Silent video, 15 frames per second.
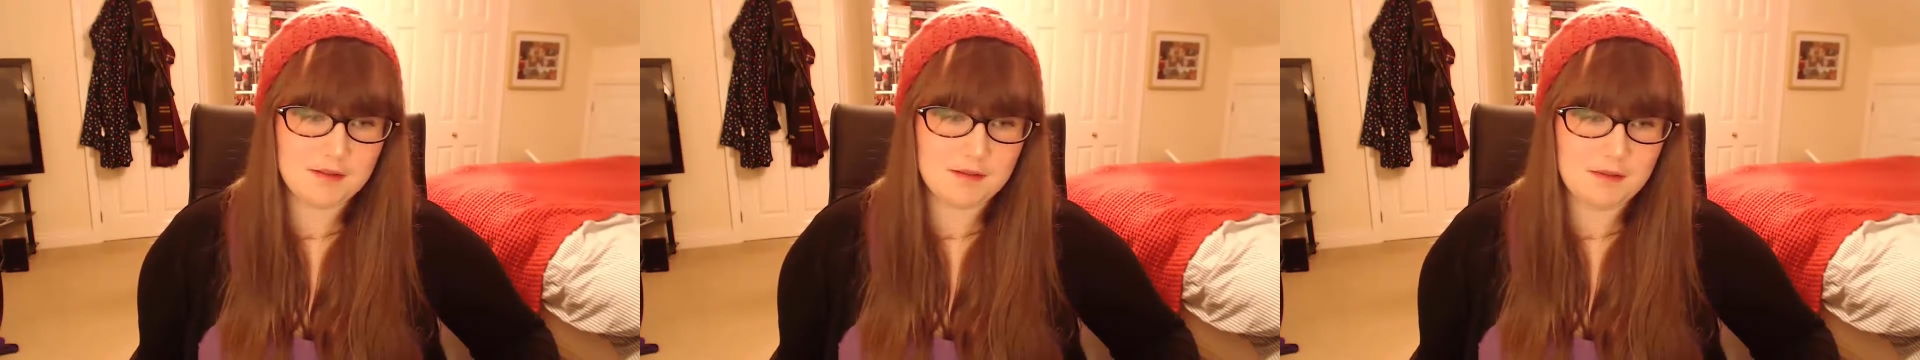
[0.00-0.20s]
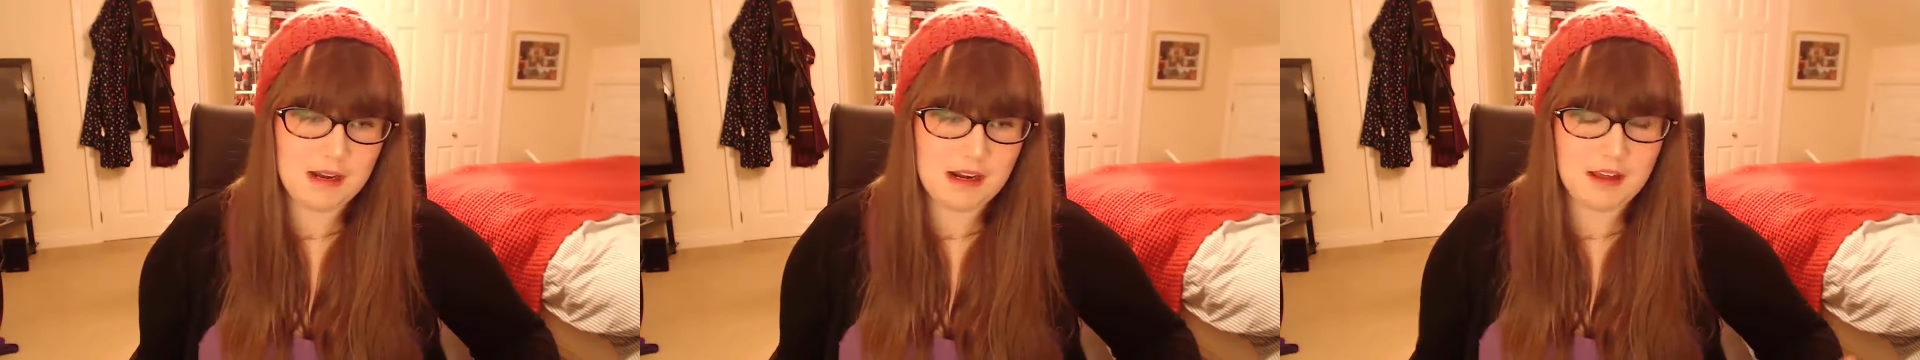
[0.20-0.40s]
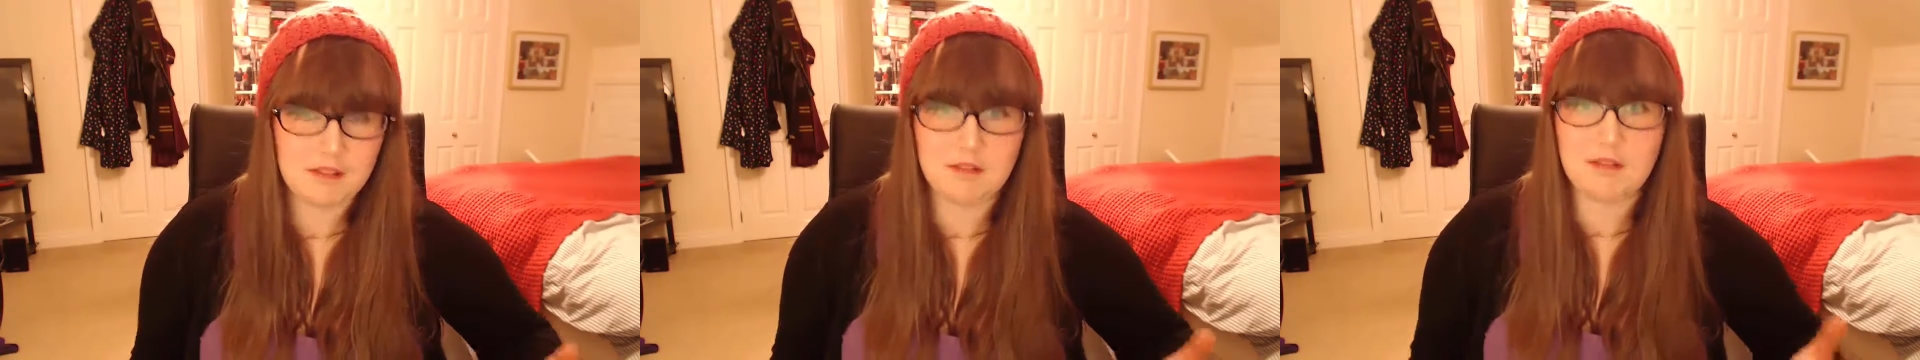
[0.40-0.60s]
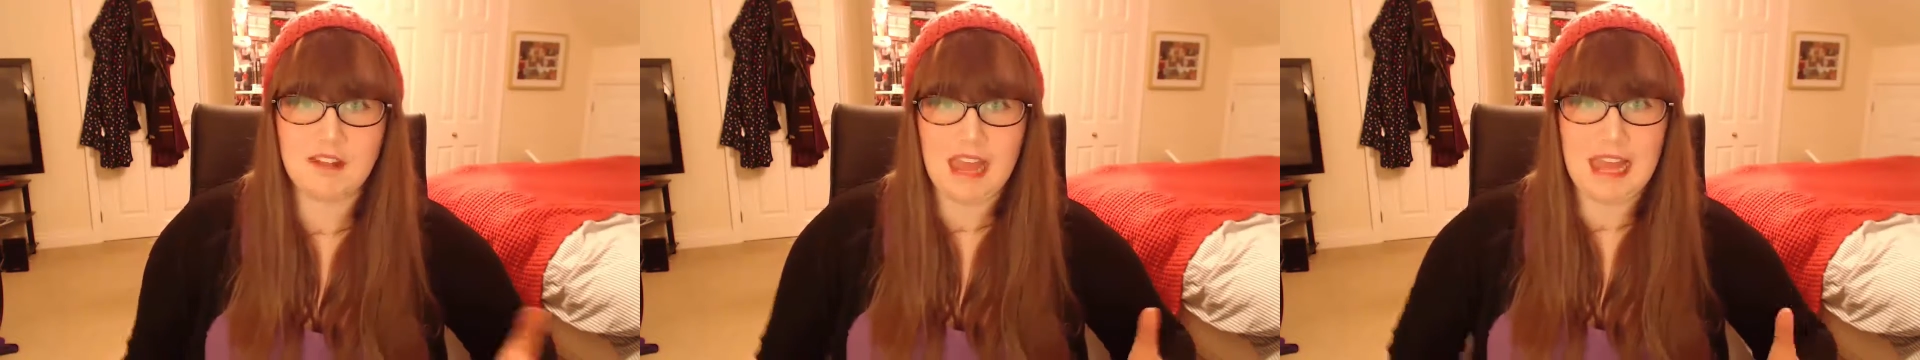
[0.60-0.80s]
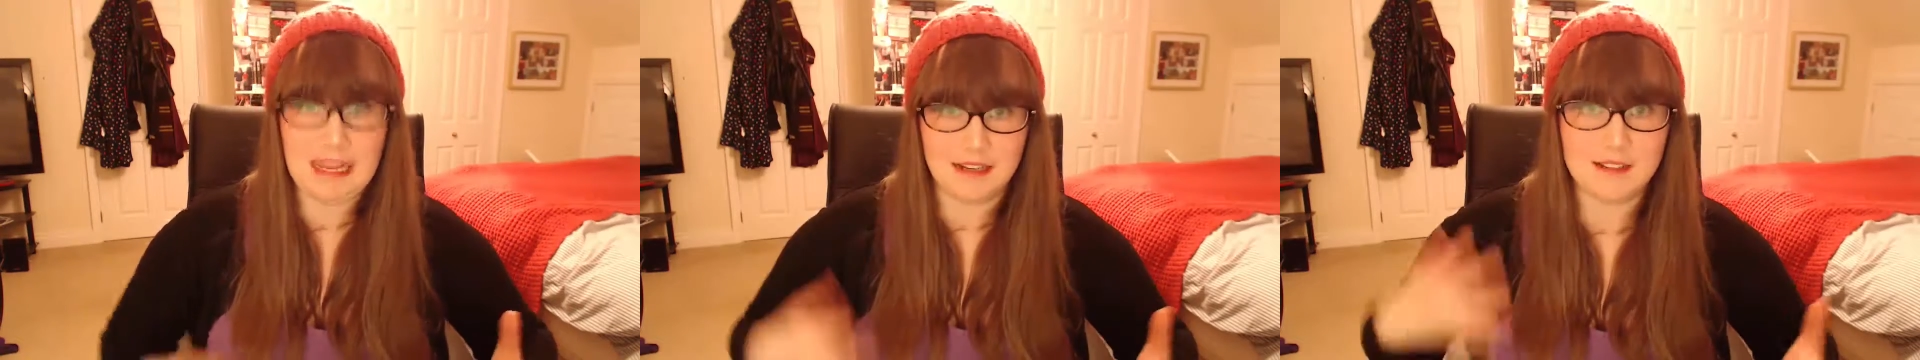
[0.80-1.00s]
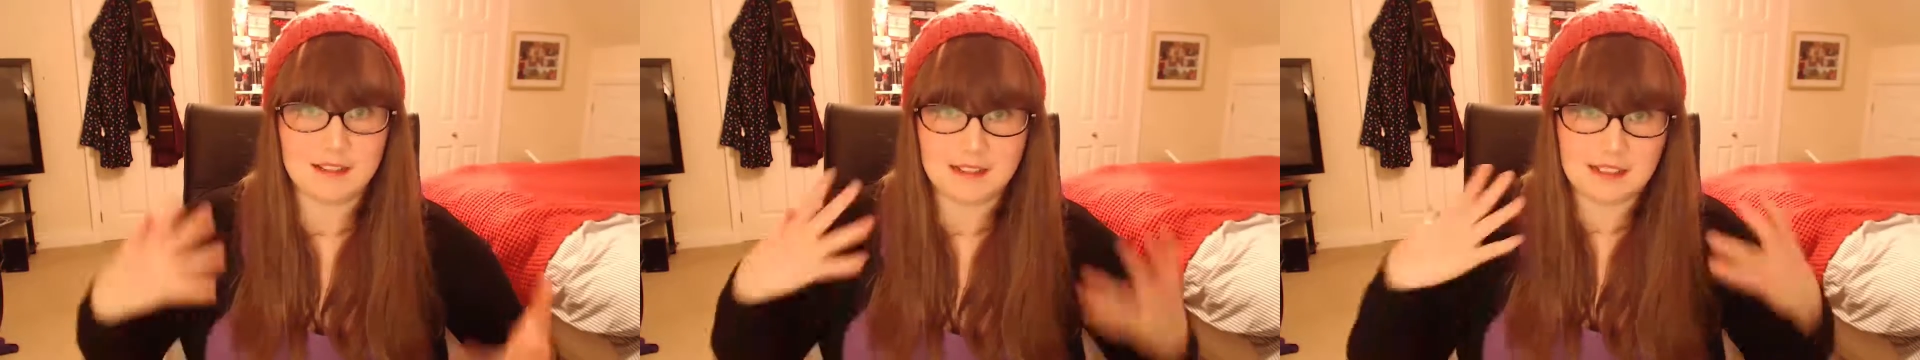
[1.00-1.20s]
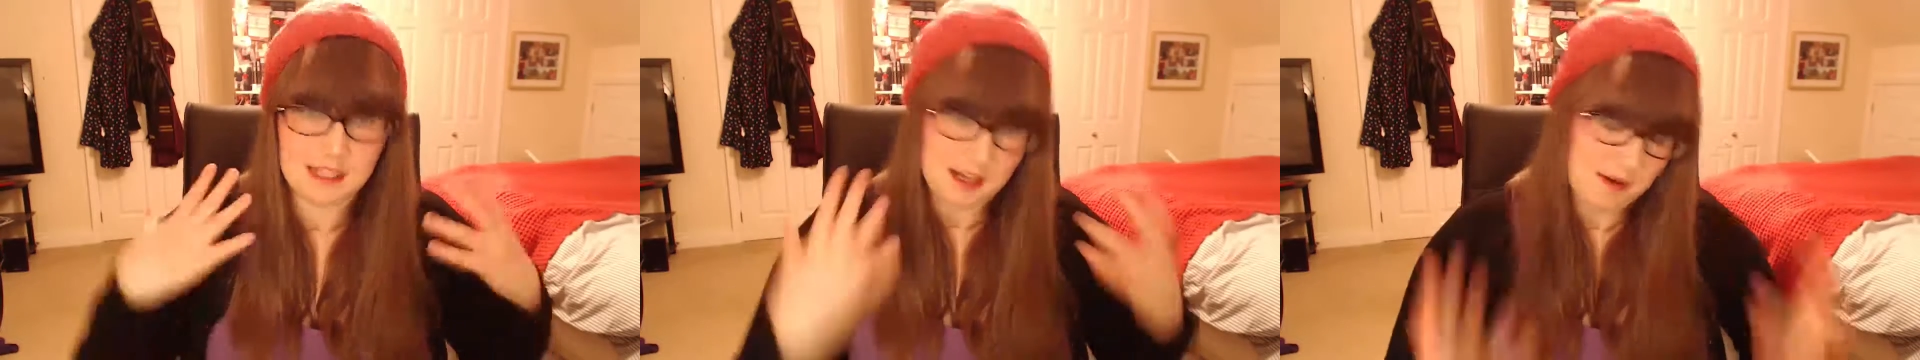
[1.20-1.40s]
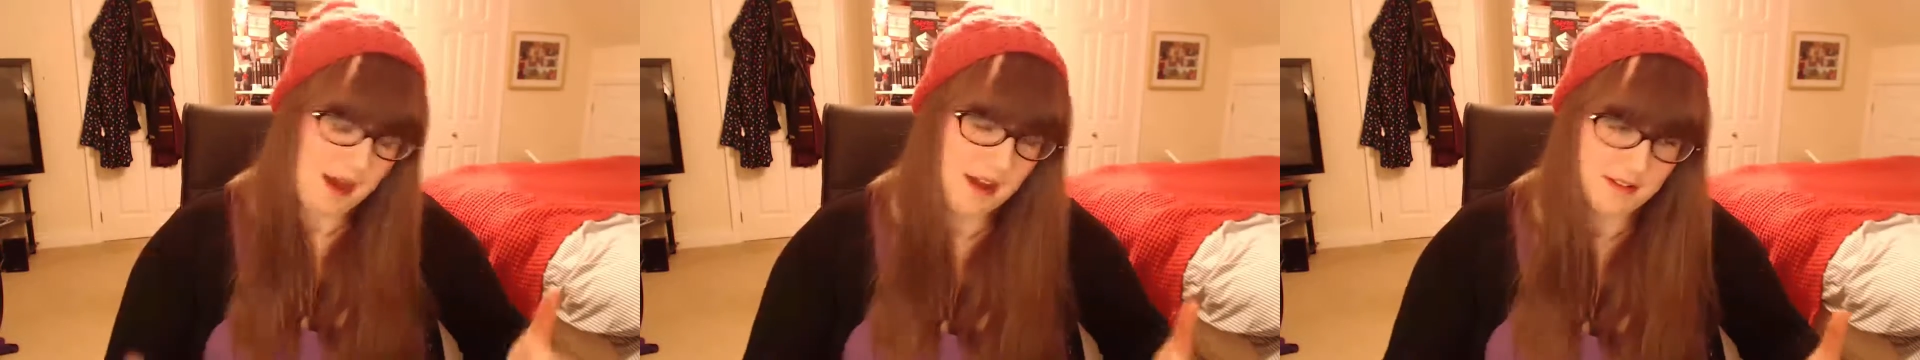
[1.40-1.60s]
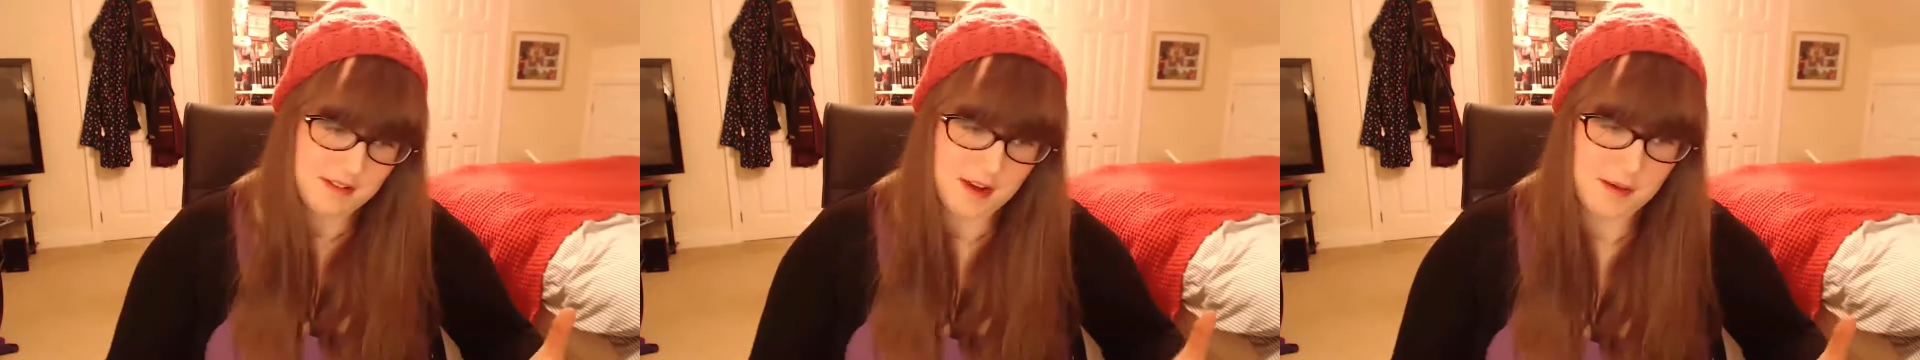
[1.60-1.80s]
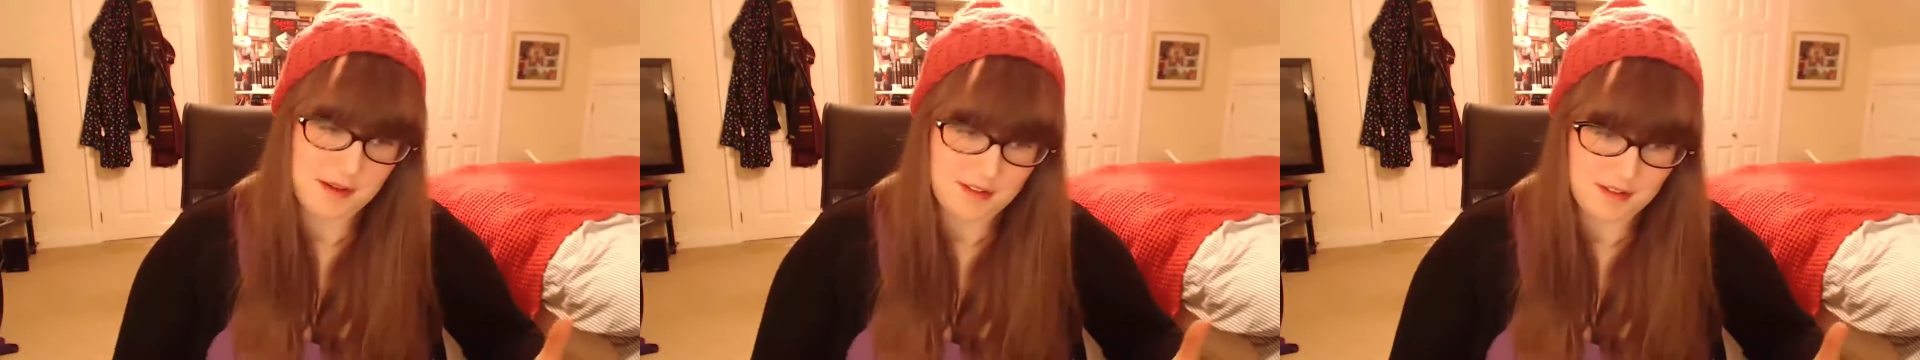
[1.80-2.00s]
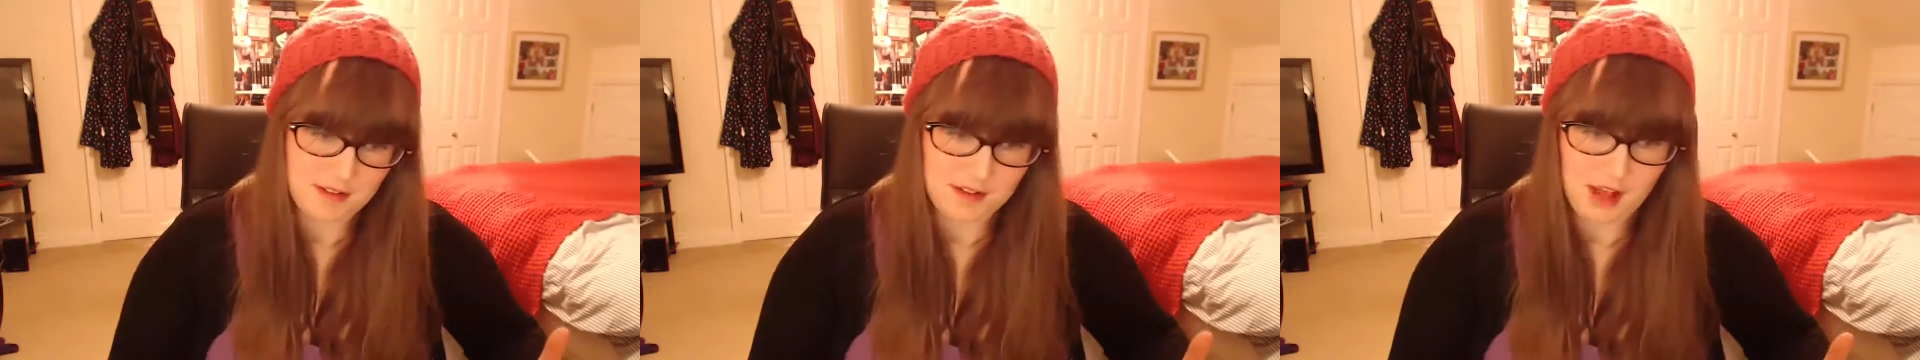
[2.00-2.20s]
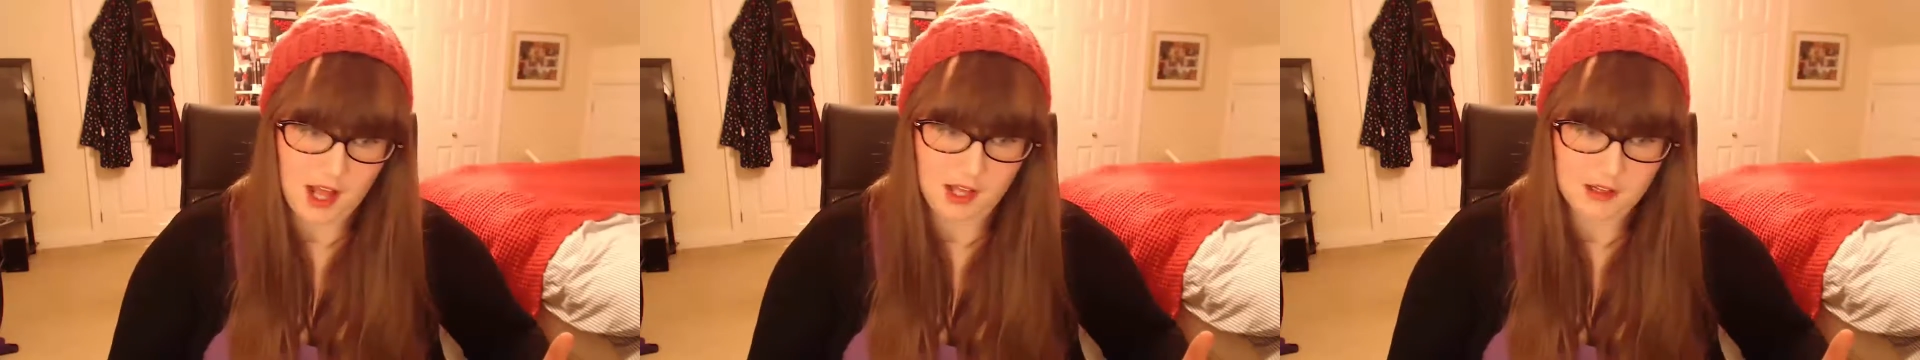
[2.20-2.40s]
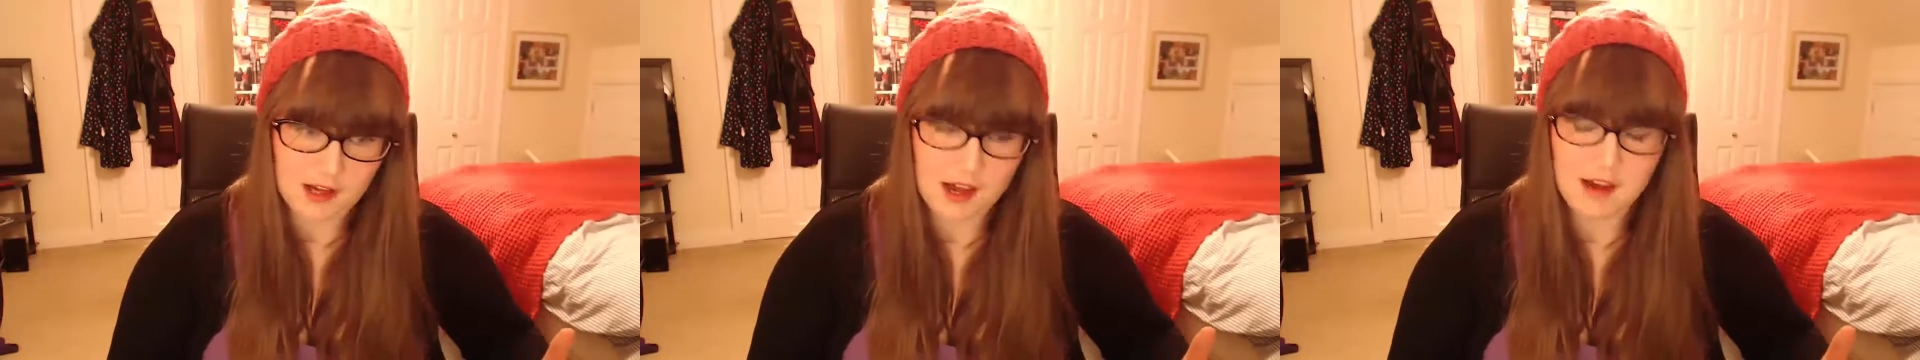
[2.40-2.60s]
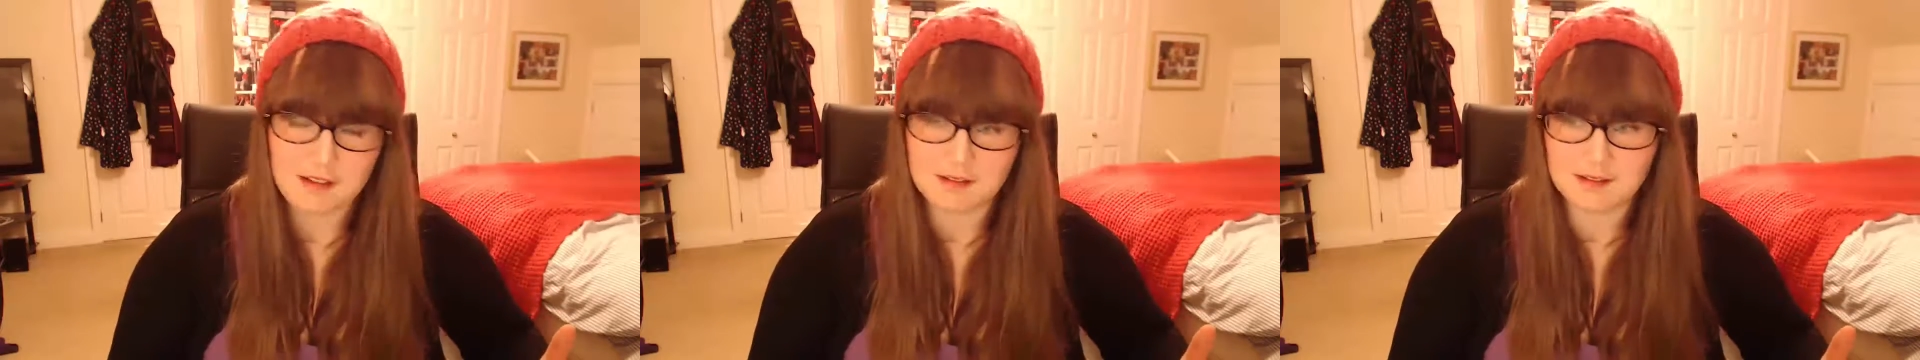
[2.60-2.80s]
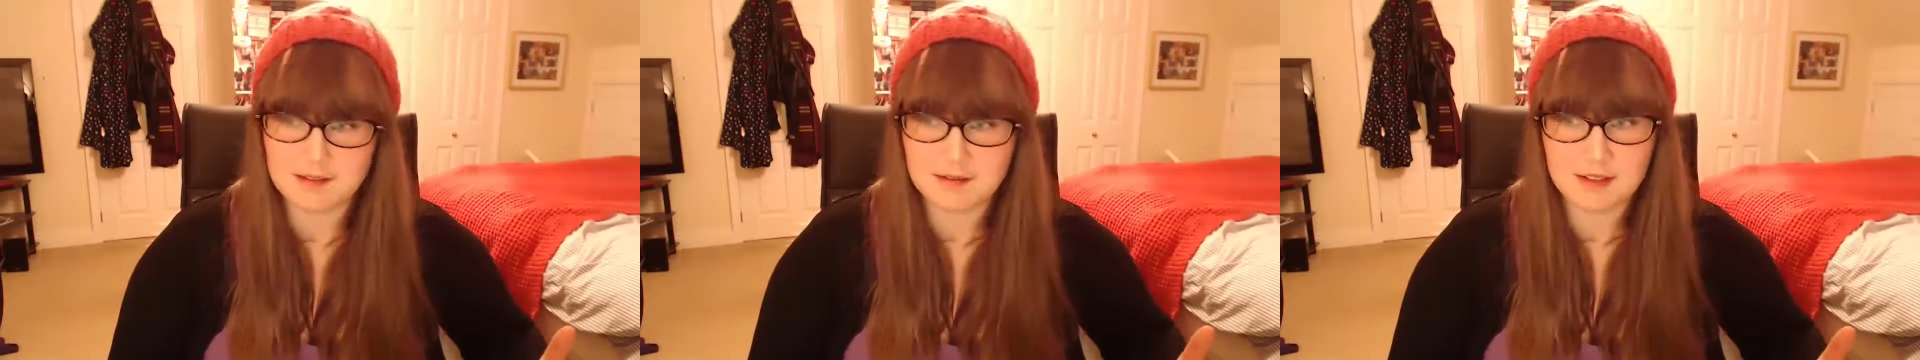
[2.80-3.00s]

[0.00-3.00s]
when I was getting into TOS, I was just like, oh,